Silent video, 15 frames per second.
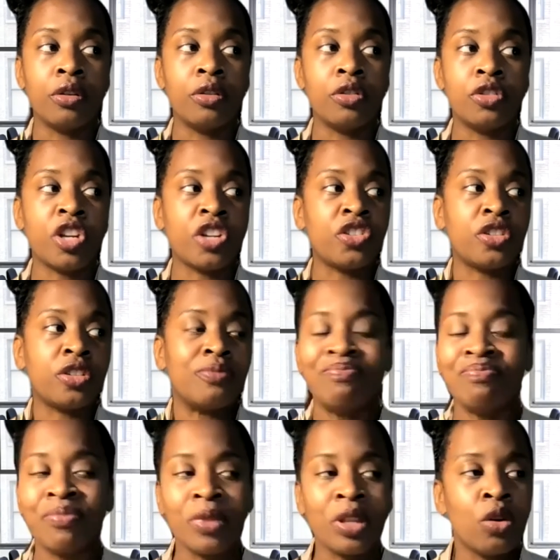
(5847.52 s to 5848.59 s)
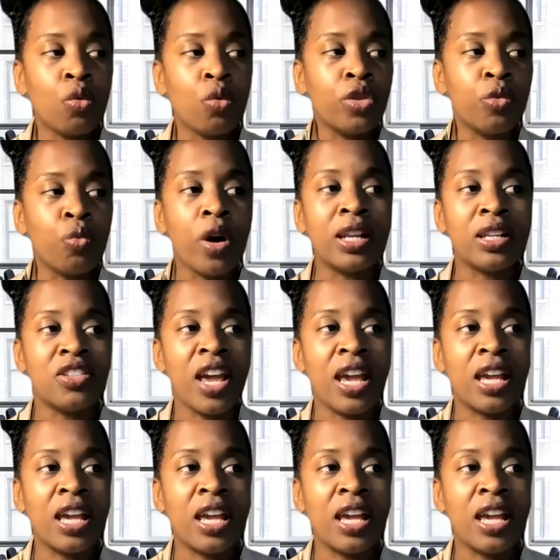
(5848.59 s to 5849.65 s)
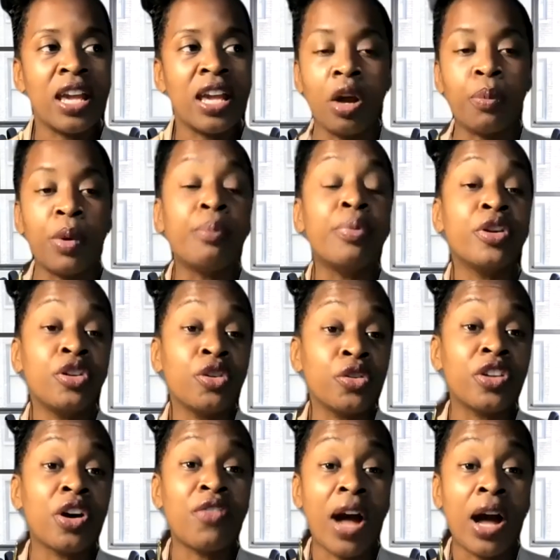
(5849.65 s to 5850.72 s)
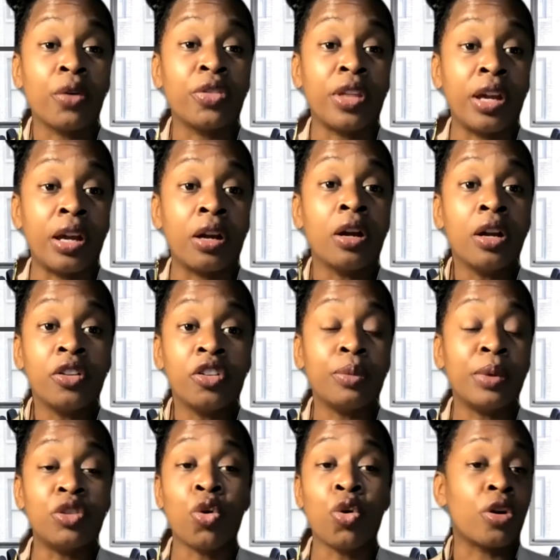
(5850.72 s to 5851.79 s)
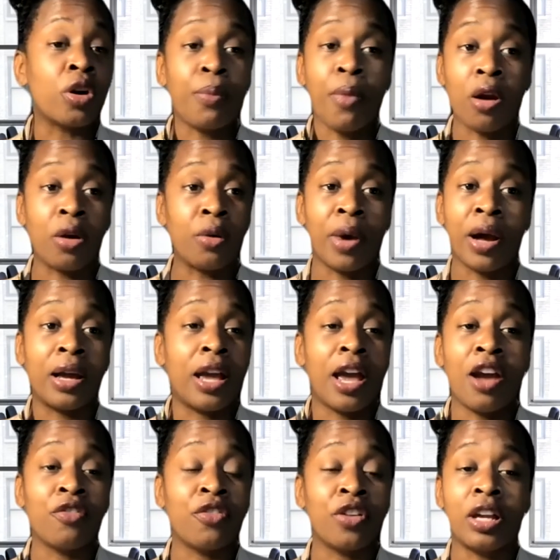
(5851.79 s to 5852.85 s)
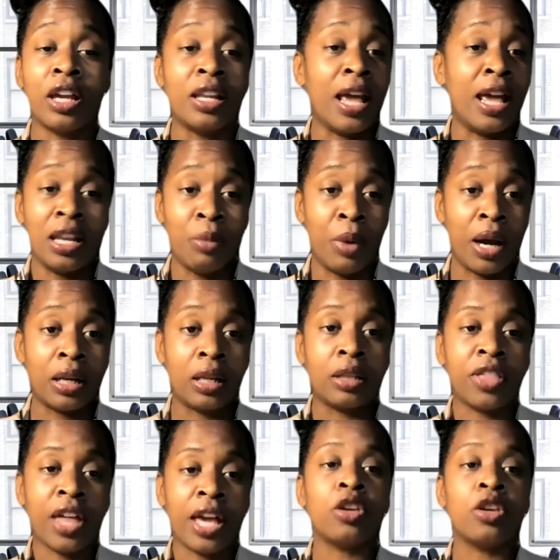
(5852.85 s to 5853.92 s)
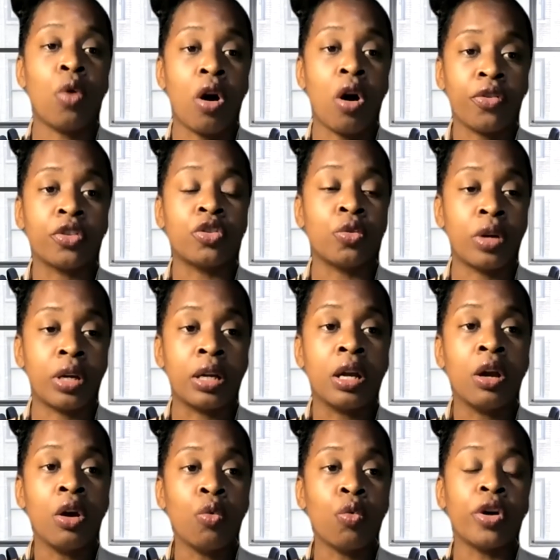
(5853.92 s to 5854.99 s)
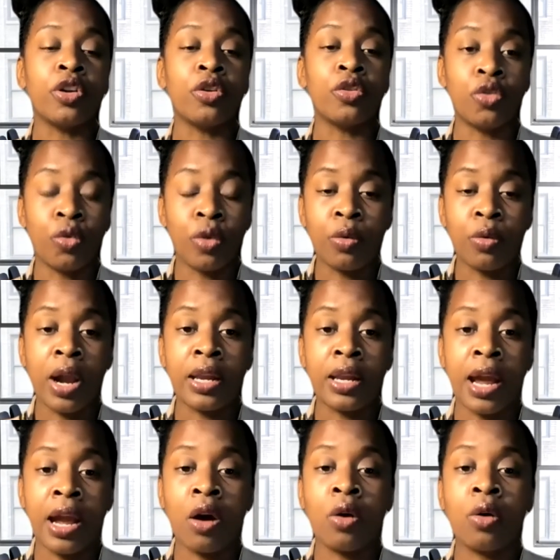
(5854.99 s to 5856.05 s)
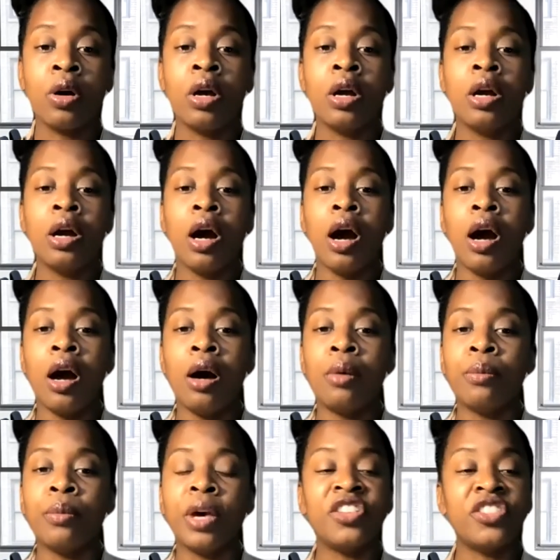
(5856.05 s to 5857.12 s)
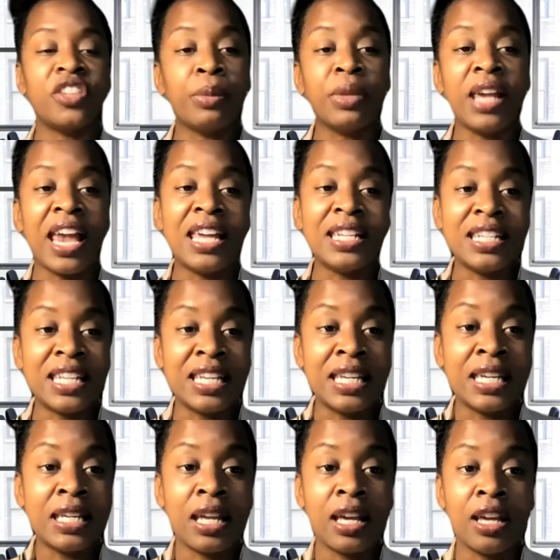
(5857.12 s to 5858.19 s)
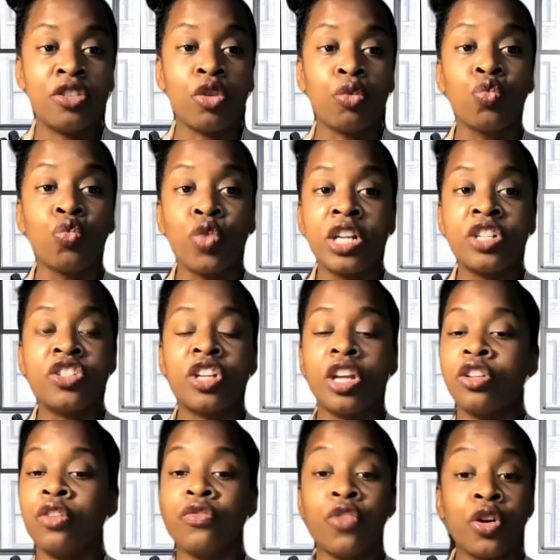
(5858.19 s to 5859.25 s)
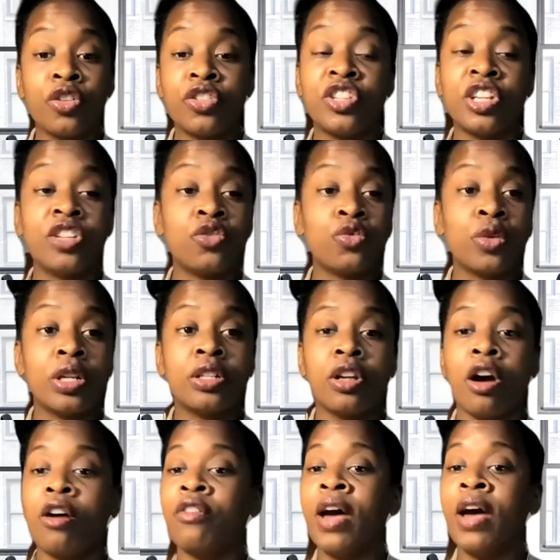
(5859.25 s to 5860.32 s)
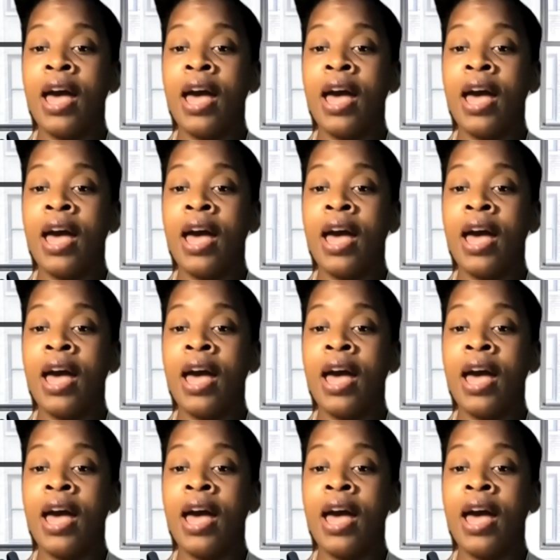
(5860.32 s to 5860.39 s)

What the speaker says: just what it takes to get up and put yourself out there to be torn apart by every and anybody. Thank you all for doing what you're doing right now. Assembly 18 is a rich and diverse district of